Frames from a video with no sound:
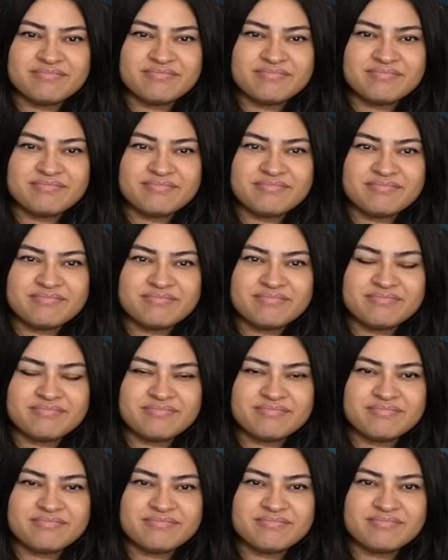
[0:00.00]

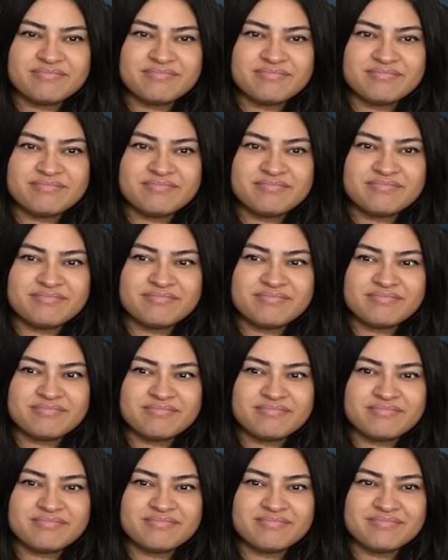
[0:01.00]

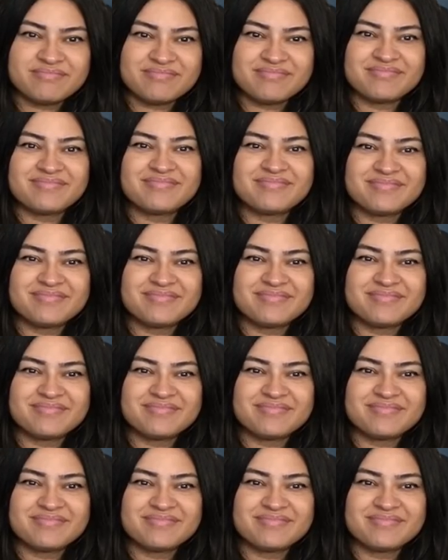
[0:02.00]
This person isn't speaking.